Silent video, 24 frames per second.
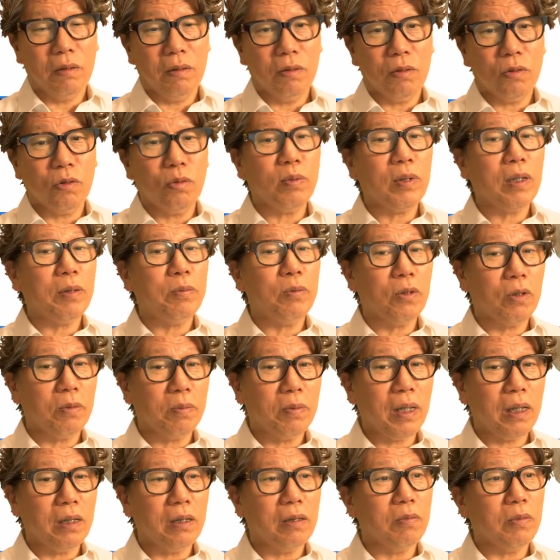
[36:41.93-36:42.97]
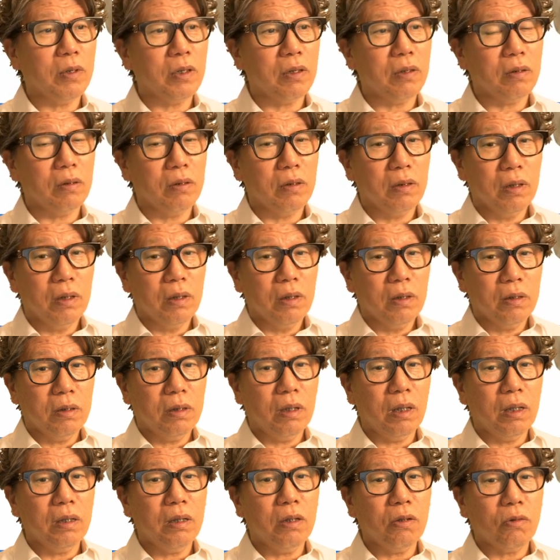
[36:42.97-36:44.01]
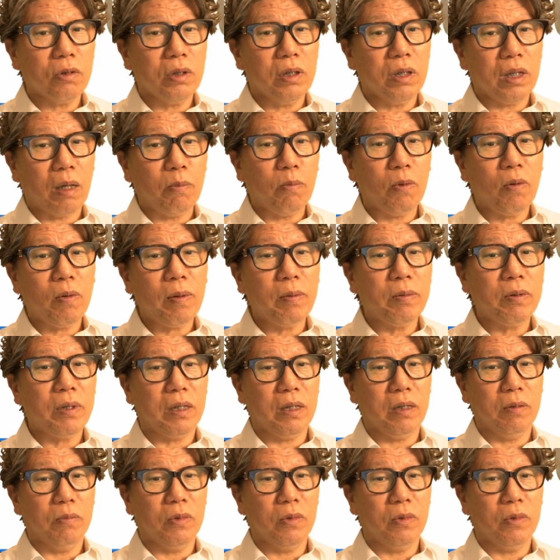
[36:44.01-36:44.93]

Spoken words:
unnecessary, that it does not need restoration,